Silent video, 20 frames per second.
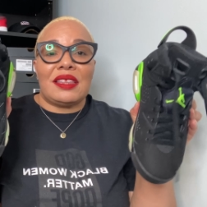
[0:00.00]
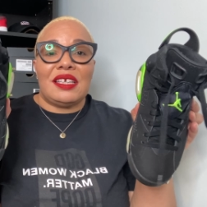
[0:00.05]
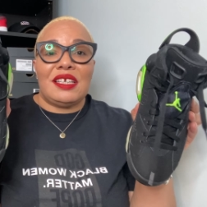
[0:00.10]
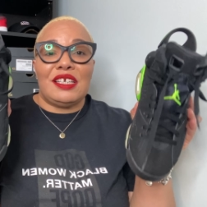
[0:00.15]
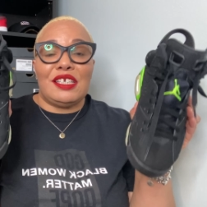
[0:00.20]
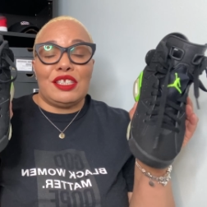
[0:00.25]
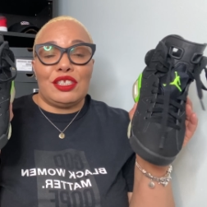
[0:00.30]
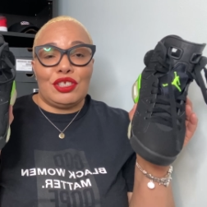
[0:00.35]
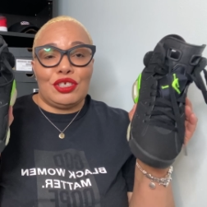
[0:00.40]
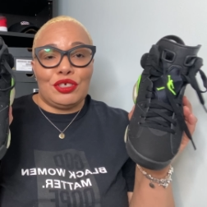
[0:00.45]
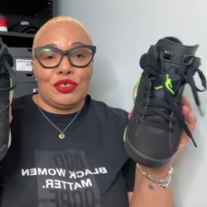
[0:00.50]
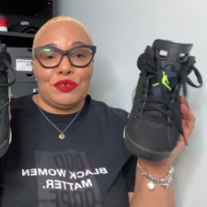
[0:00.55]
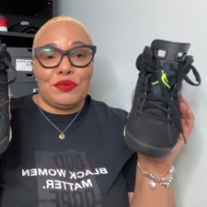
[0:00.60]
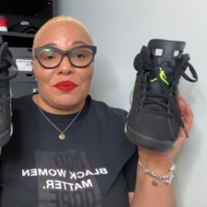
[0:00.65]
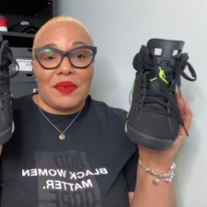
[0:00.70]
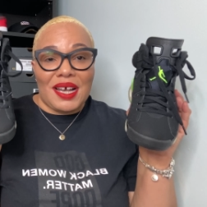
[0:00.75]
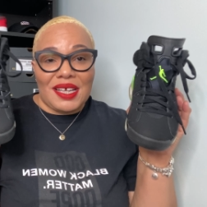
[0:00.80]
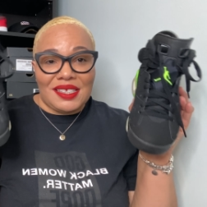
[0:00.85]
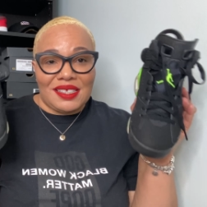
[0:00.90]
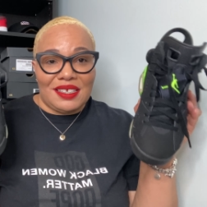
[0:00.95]
these to
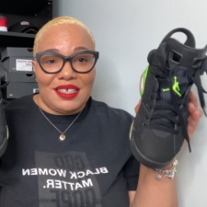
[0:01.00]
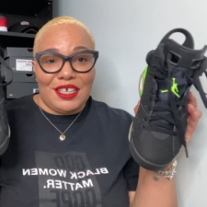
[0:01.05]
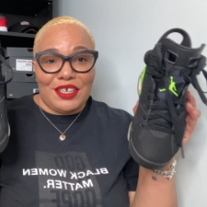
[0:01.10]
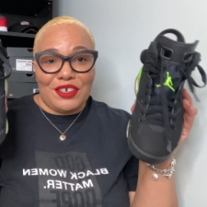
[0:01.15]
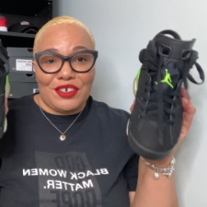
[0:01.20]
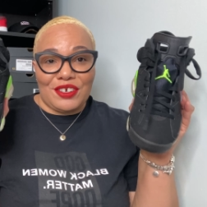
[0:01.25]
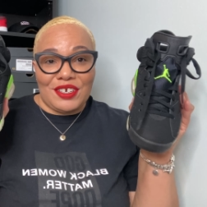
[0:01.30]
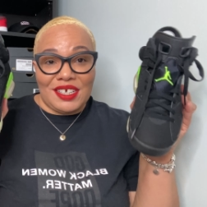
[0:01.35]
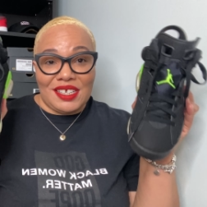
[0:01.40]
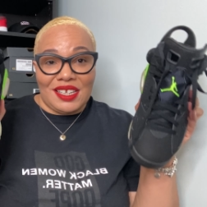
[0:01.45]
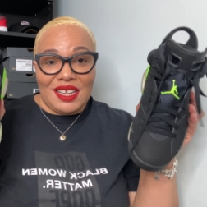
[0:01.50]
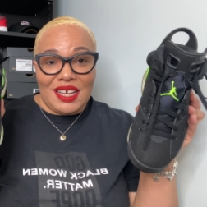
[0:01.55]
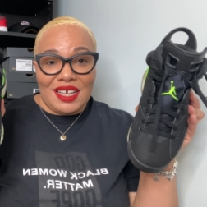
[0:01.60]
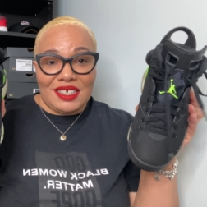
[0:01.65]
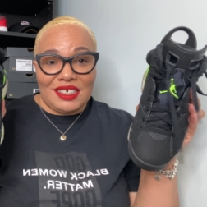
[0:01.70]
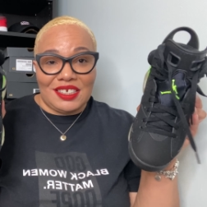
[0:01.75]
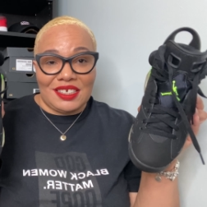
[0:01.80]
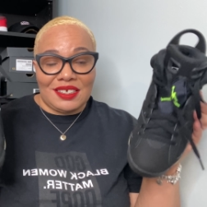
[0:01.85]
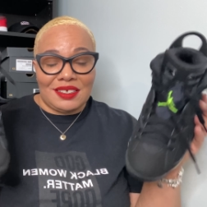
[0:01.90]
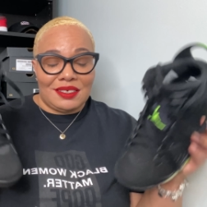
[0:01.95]
my sneaker
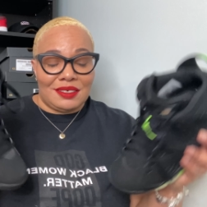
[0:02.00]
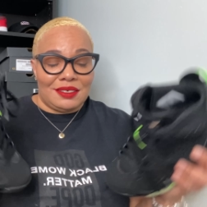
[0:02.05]
collection.